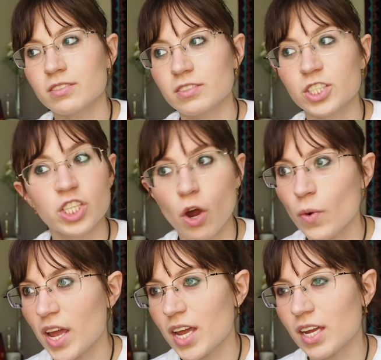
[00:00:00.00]

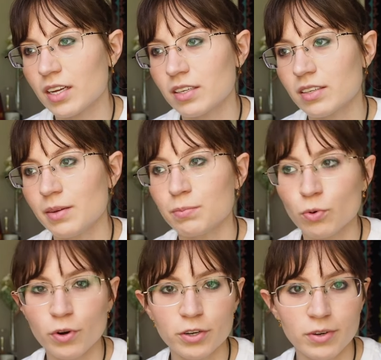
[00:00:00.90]
sewing,
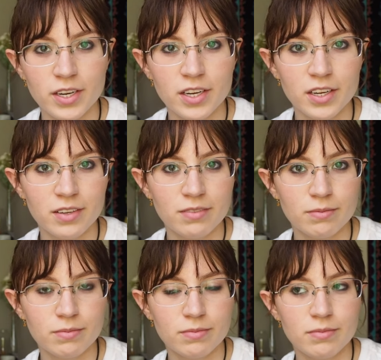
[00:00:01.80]
embroidery,
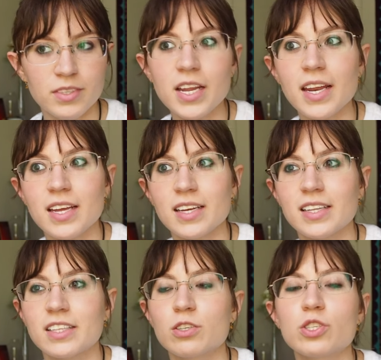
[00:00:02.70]
knitting.
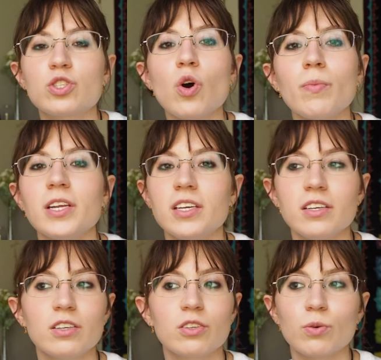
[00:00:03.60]
Like there's so
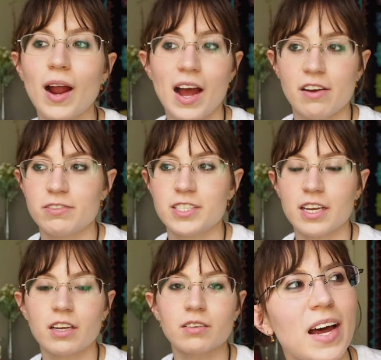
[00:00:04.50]
many crafts.
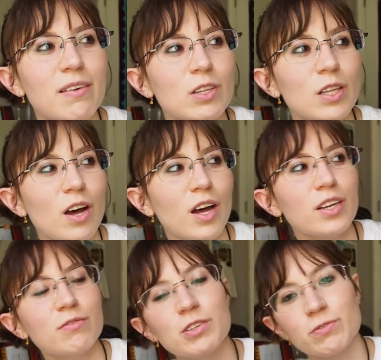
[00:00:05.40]
Like I have a lot
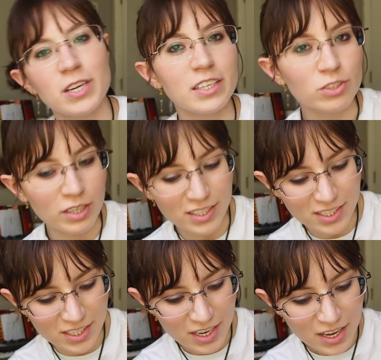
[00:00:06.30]
of different
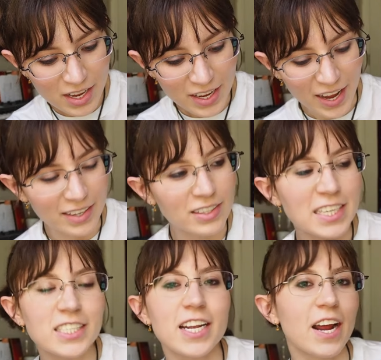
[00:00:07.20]
interests and
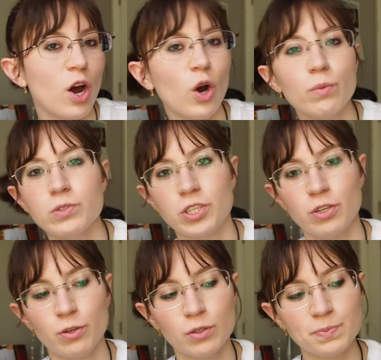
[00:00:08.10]
things that I hope
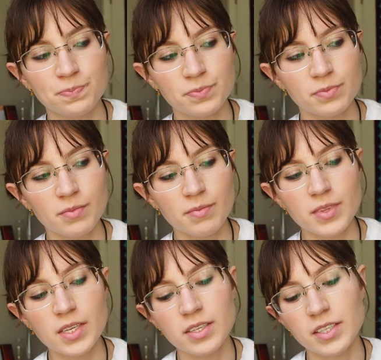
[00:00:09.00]
to,
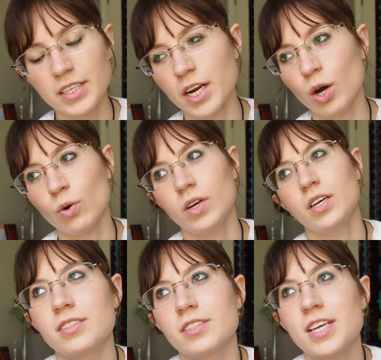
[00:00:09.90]
you know,
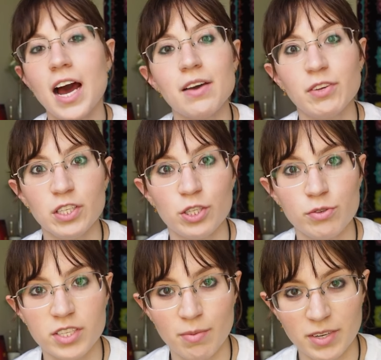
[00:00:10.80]
dive into
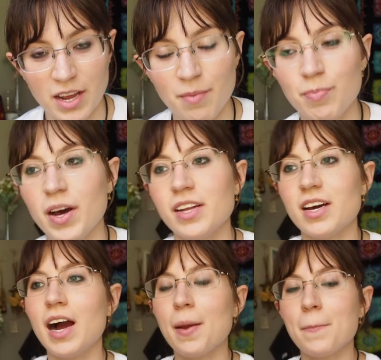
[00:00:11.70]
someday. But
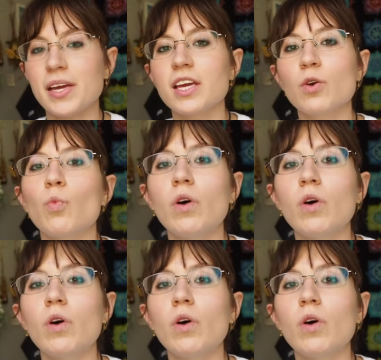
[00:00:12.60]
I'm picking